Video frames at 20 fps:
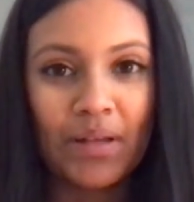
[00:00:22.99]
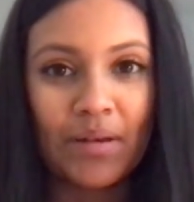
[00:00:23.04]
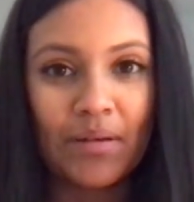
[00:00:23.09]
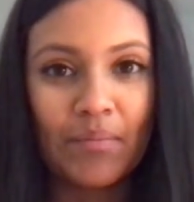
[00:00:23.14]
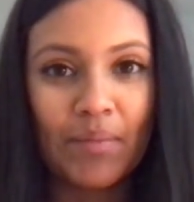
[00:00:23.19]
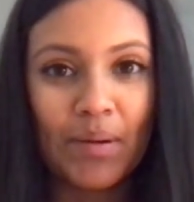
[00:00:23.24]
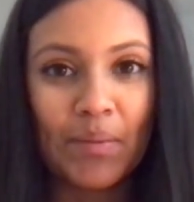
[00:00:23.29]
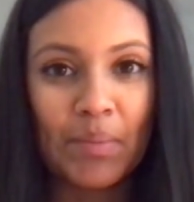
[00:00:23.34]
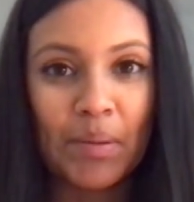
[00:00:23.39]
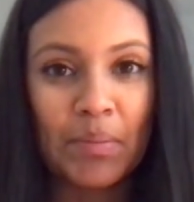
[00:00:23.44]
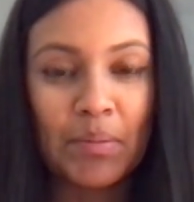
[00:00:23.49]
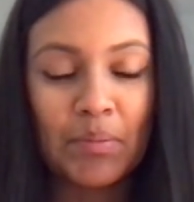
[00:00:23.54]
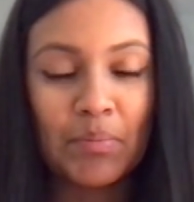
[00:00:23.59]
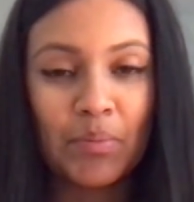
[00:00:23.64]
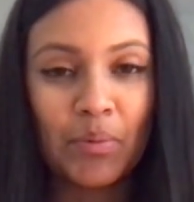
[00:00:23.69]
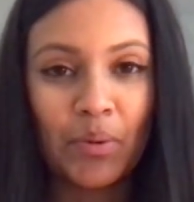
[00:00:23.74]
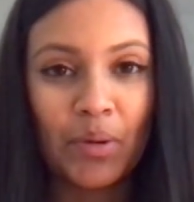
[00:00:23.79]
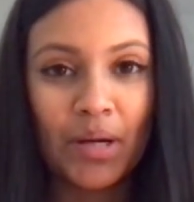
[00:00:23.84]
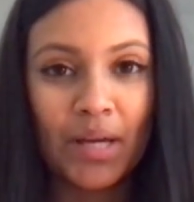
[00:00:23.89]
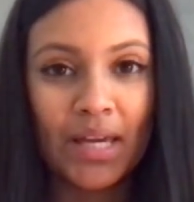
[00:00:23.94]
My baby
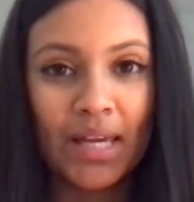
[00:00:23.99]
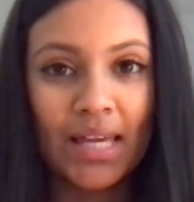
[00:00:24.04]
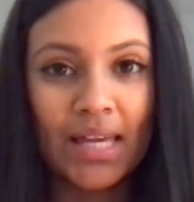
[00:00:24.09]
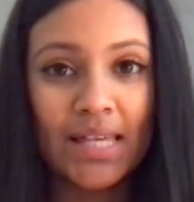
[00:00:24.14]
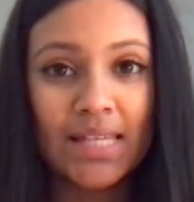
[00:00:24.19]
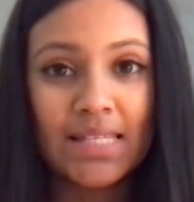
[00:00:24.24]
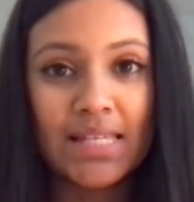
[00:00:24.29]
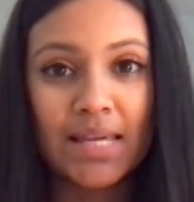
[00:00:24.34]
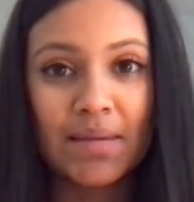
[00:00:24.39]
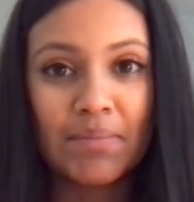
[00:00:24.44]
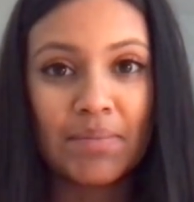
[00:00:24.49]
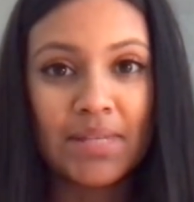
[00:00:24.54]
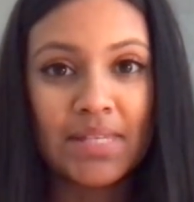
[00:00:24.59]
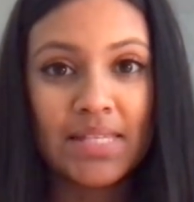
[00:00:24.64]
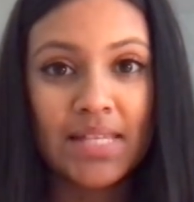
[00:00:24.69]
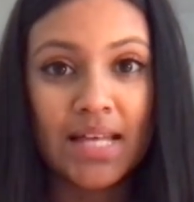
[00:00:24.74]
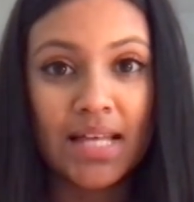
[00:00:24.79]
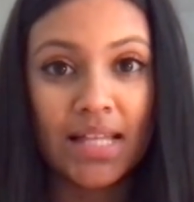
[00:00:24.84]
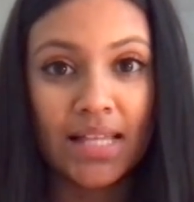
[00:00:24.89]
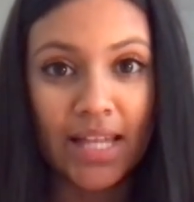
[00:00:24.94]
boy, his name
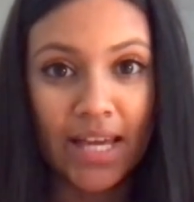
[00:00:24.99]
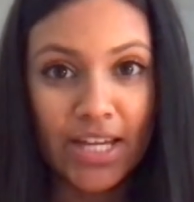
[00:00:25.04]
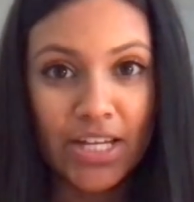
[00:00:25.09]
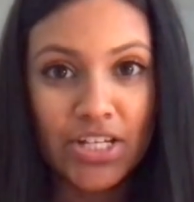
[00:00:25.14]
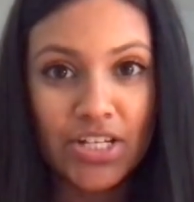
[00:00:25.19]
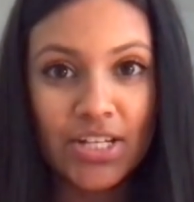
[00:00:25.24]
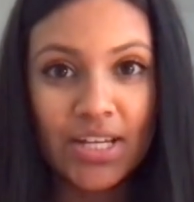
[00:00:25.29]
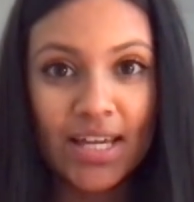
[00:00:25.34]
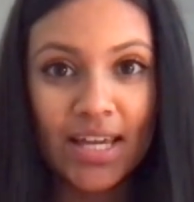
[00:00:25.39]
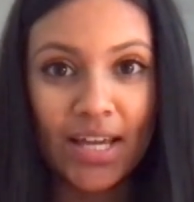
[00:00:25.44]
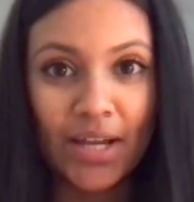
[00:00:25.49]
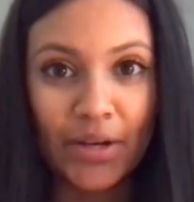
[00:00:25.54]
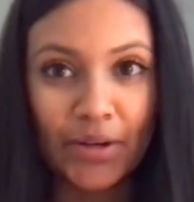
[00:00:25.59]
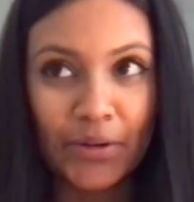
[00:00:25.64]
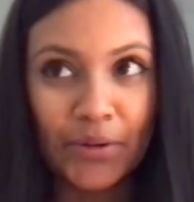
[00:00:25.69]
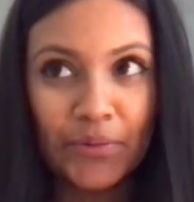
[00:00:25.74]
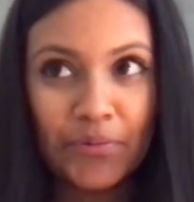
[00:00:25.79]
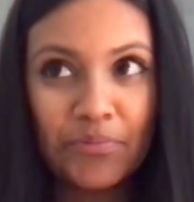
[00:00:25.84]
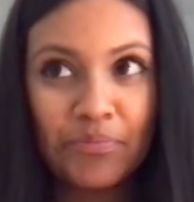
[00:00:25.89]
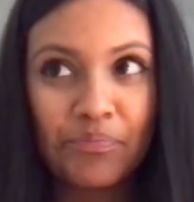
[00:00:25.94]
is Elijah
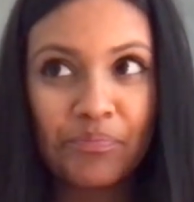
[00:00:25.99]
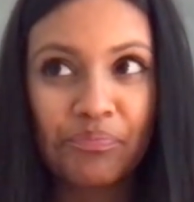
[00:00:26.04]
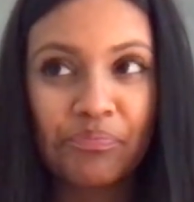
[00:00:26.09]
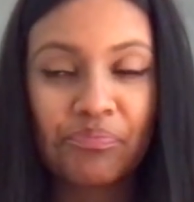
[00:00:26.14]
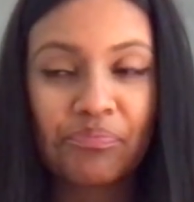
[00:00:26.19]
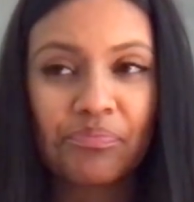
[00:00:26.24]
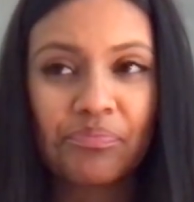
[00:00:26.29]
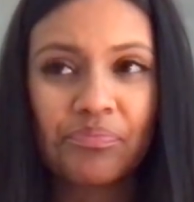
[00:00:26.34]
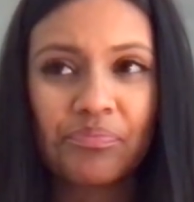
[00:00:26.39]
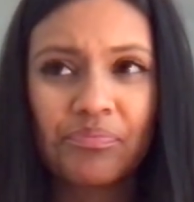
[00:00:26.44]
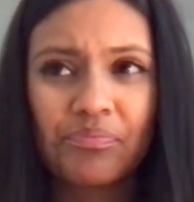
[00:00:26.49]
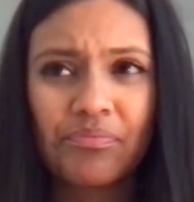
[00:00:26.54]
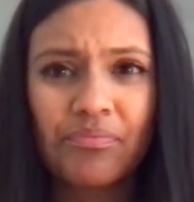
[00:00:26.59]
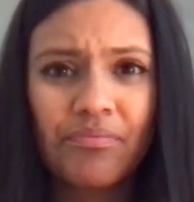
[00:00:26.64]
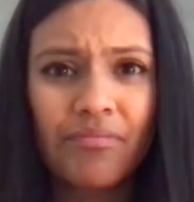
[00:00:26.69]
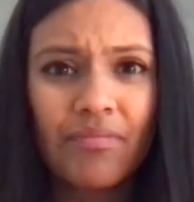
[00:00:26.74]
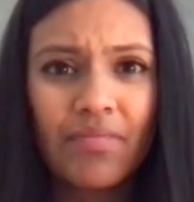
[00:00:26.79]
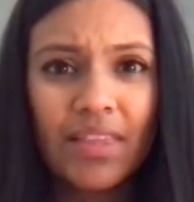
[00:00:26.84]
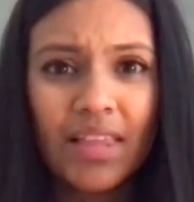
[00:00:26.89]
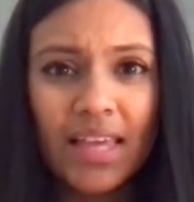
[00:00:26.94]
Arrow.
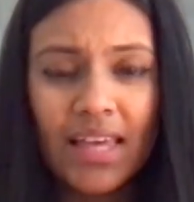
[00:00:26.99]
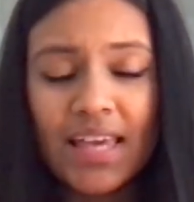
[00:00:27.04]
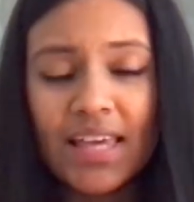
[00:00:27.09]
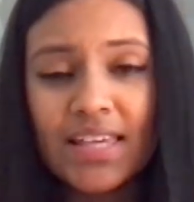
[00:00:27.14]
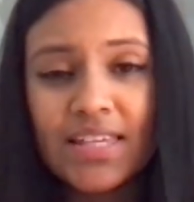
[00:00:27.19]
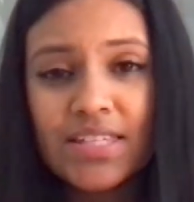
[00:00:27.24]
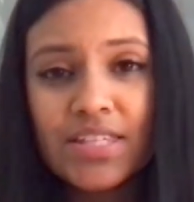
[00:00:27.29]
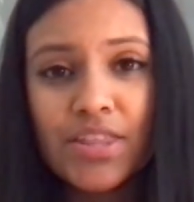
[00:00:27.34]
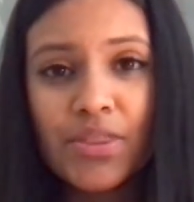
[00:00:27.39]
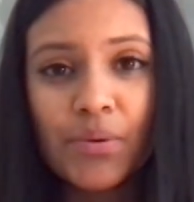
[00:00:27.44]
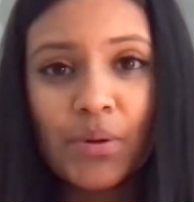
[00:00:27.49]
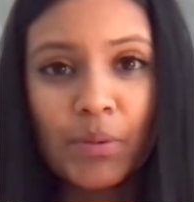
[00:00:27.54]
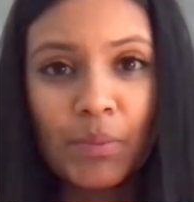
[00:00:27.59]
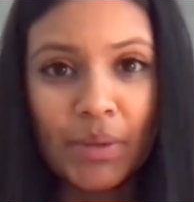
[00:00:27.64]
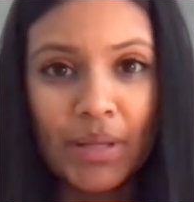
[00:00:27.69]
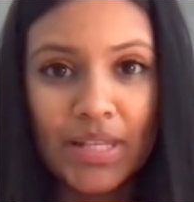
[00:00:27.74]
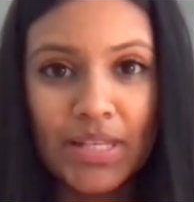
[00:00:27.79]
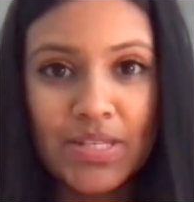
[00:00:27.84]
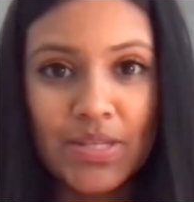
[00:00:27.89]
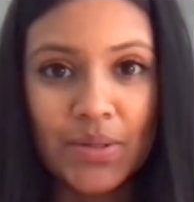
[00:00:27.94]
He's 3
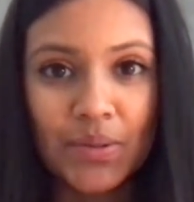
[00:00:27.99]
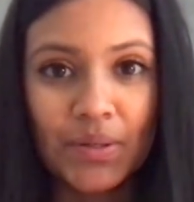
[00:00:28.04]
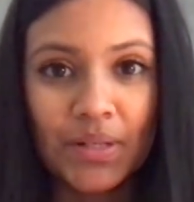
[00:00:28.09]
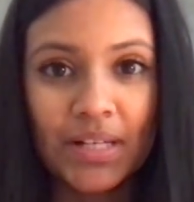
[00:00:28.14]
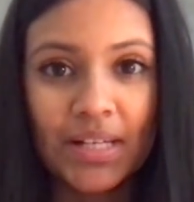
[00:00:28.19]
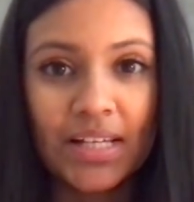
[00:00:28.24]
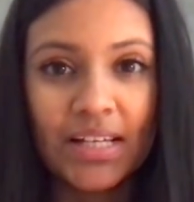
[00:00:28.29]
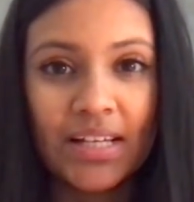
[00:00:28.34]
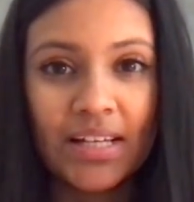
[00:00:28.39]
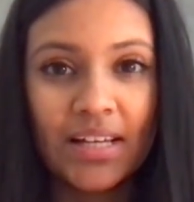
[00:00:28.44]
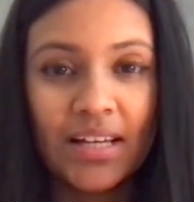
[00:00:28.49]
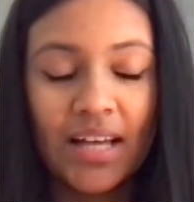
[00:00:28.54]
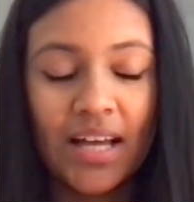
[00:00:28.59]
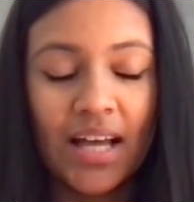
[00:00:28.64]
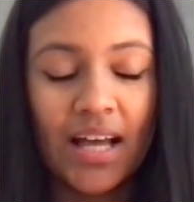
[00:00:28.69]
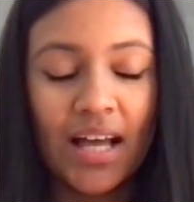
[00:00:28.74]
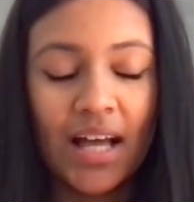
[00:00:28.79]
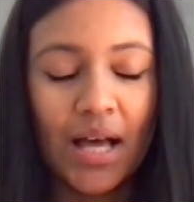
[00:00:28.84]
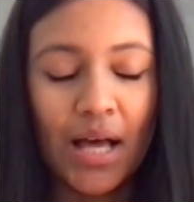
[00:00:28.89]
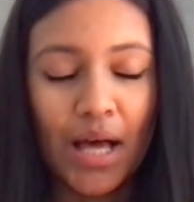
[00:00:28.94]
months already.
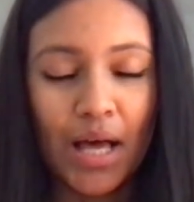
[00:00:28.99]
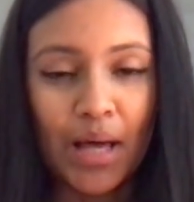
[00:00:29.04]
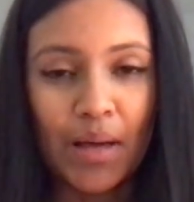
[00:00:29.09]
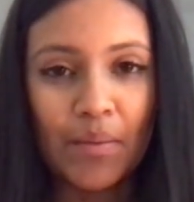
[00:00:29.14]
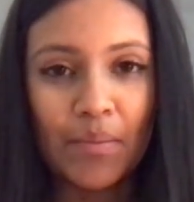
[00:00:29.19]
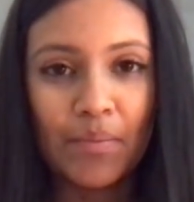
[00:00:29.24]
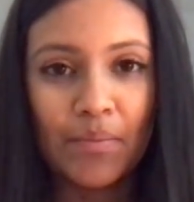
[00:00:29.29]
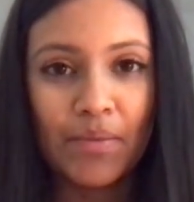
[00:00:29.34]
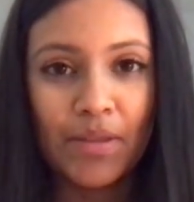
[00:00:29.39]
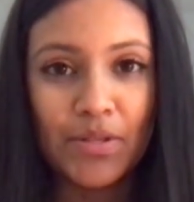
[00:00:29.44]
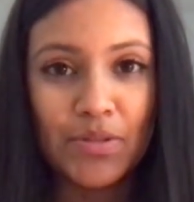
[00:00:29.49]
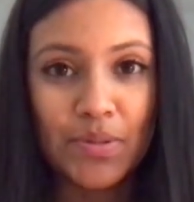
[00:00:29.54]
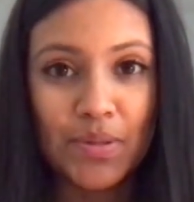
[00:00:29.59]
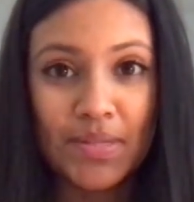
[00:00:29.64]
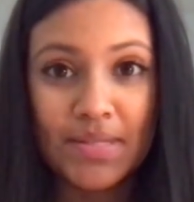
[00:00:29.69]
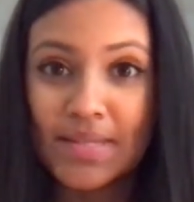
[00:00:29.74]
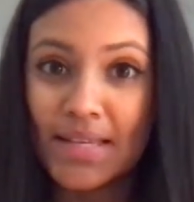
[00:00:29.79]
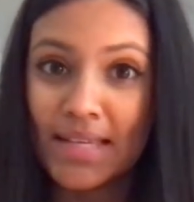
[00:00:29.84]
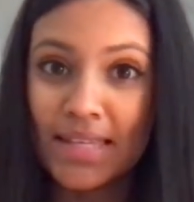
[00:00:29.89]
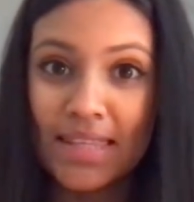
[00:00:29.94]
That's why
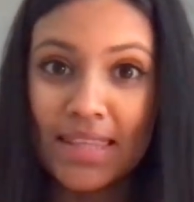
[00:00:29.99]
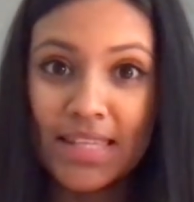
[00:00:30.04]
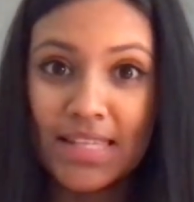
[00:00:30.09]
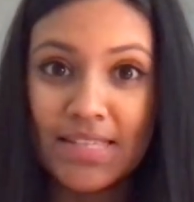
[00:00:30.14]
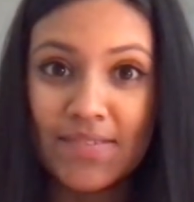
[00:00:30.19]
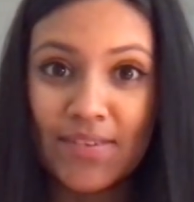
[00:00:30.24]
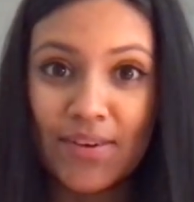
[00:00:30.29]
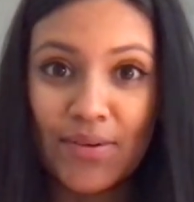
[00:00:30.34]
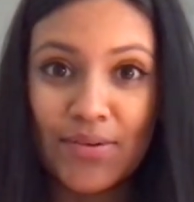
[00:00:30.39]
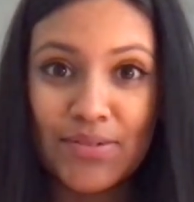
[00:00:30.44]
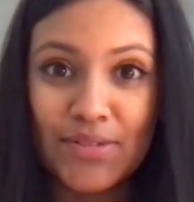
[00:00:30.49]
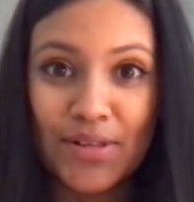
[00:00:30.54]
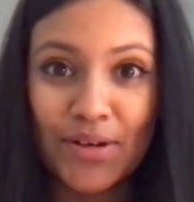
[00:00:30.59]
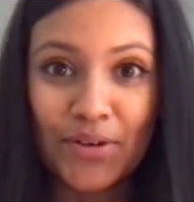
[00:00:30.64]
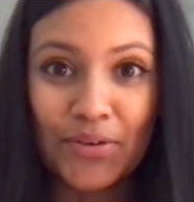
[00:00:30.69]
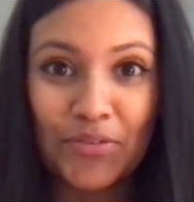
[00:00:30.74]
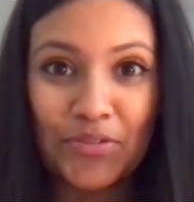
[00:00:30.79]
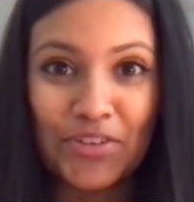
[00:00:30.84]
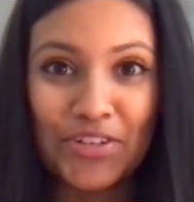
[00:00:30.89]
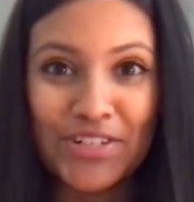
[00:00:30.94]
I say this video is long
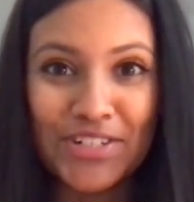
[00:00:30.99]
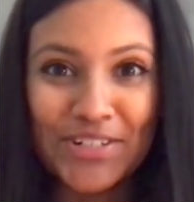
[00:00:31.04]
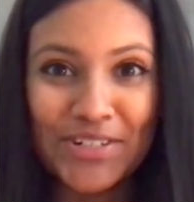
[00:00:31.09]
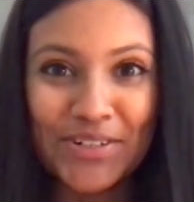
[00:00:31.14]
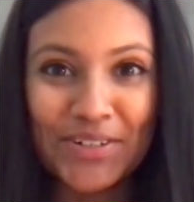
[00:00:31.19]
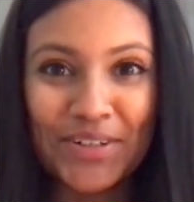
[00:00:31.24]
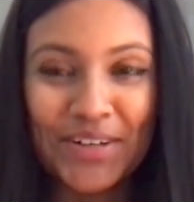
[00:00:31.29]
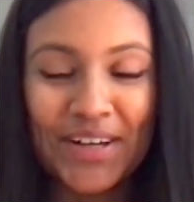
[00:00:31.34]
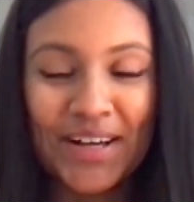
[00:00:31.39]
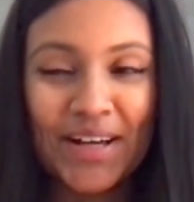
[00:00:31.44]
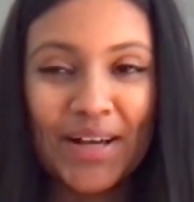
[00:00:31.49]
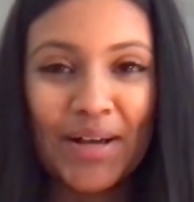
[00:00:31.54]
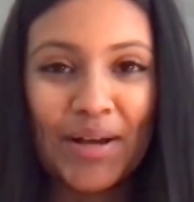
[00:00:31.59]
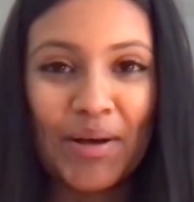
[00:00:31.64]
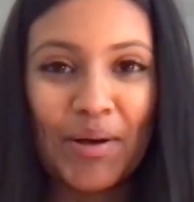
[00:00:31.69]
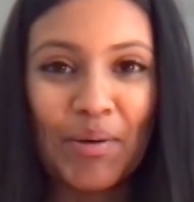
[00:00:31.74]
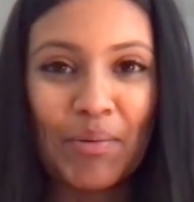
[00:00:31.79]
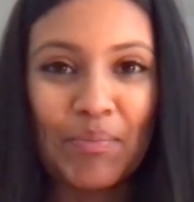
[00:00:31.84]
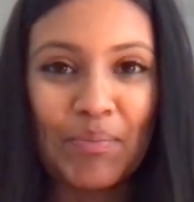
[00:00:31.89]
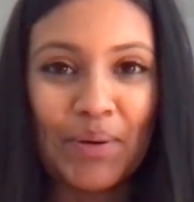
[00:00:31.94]
overdue.
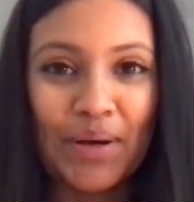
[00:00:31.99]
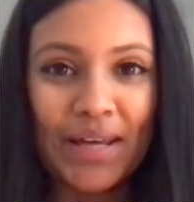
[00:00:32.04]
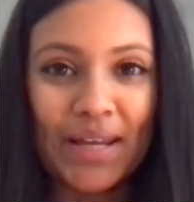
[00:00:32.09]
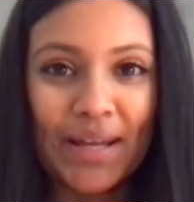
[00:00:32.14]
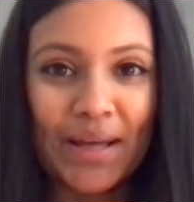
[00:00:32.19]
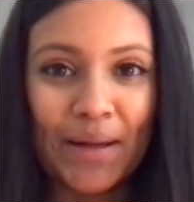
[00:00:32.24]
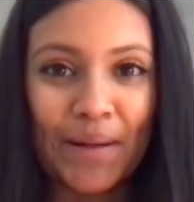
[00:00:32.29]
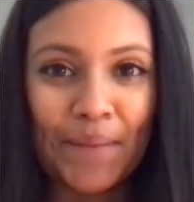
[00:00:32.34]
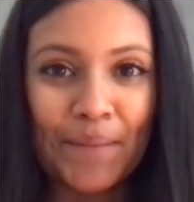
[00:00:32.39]
But